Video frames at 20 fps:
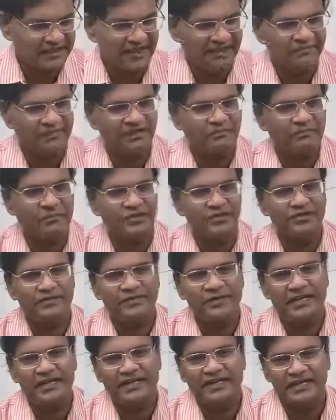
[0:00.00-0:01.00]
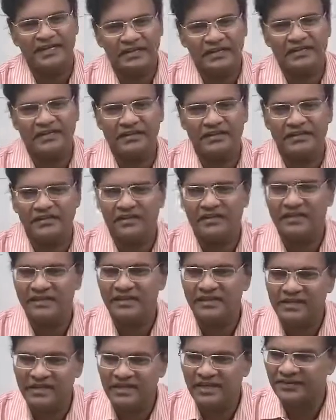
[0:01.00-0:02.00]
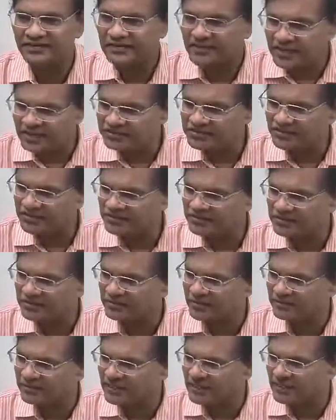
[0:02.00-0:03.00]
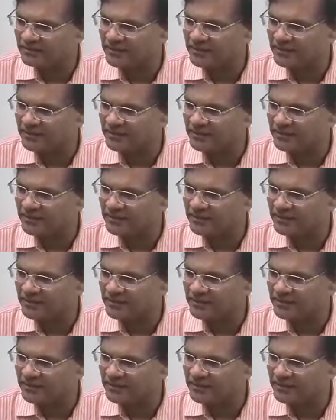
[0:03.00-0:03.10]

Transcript: every possibility that this discretionary power can be